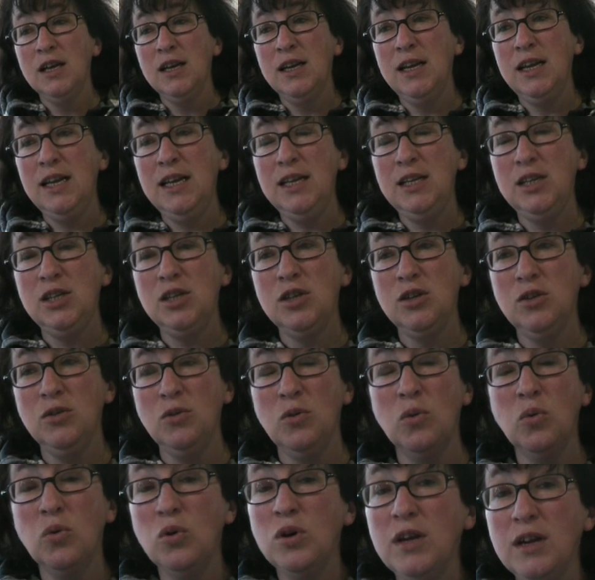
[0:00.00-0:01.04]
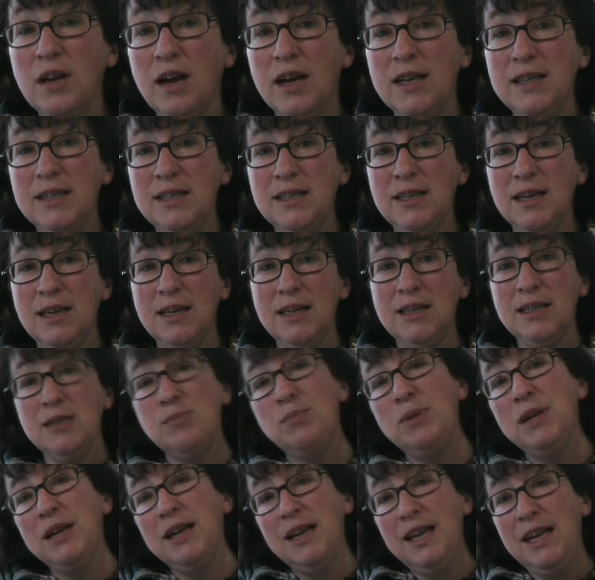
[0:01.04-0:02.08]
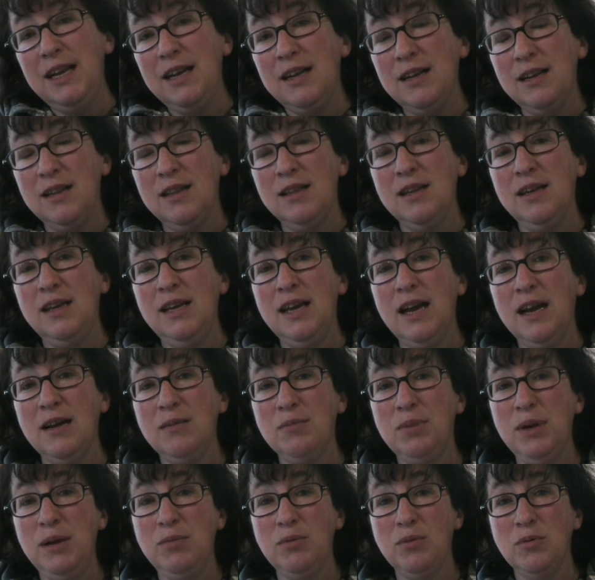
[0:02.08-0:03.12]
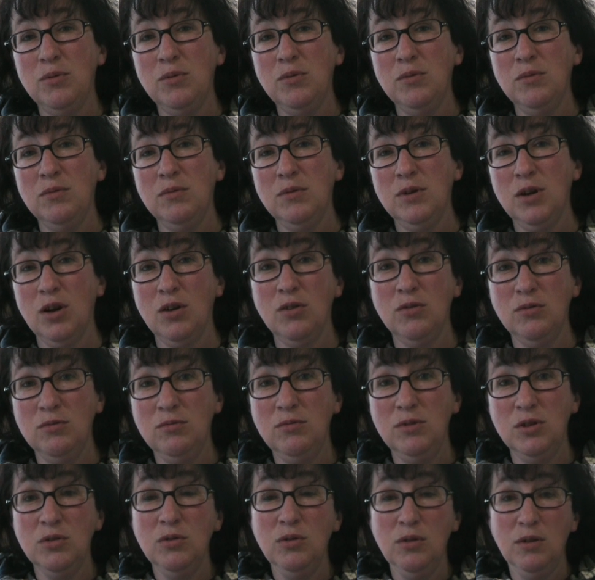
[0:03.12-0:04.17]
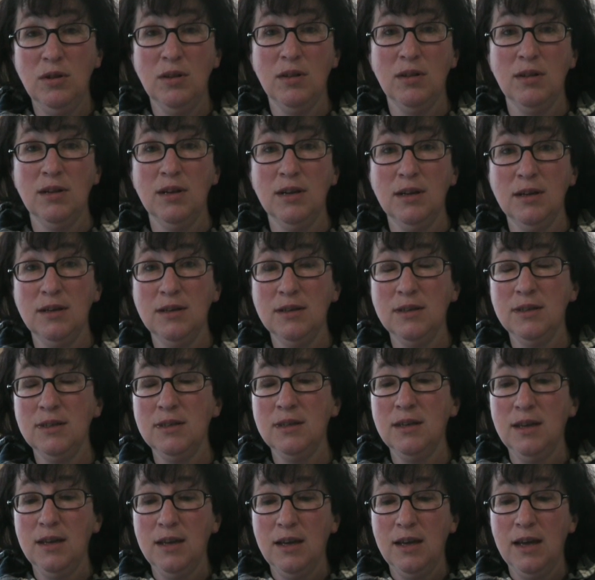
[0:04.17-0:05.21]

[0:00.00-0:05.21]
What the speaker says: need to organise things, but let the young people go do the things.